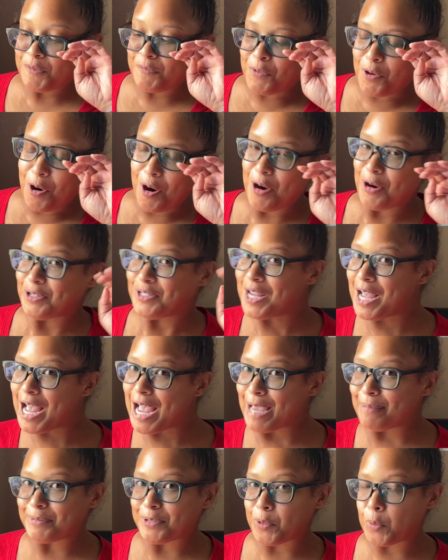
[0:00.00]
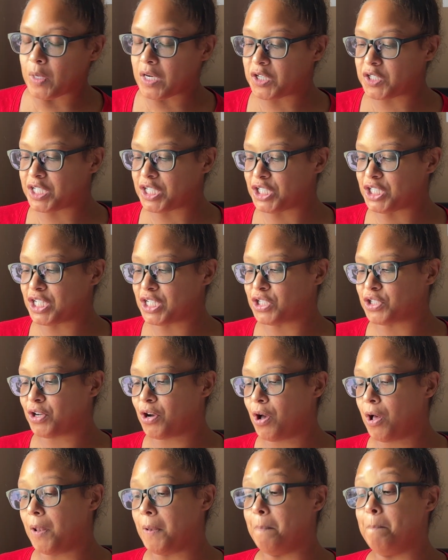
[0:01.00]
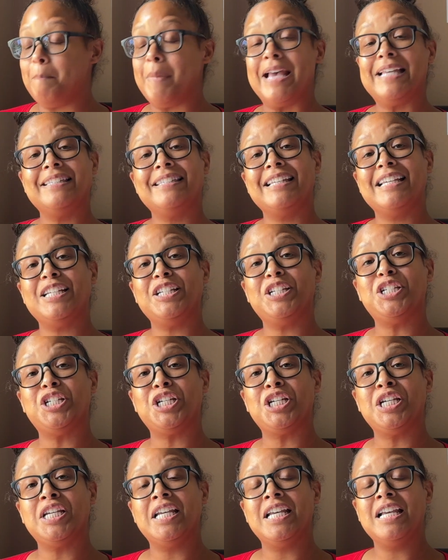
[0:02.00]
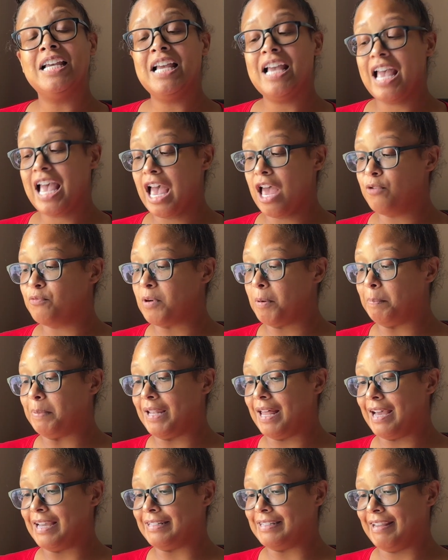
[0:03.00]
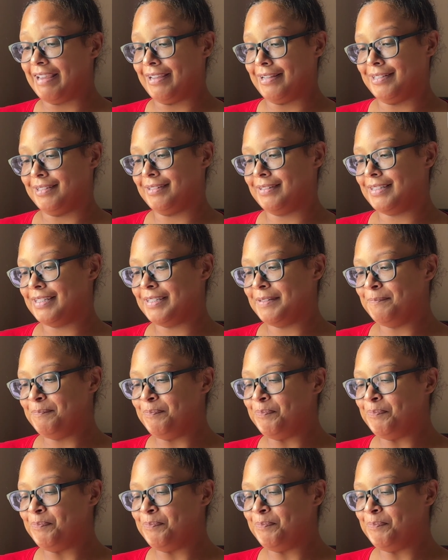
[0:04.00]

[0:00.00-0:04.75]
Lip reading: for Hard Times Queer Edition is called Message and Reply Dance.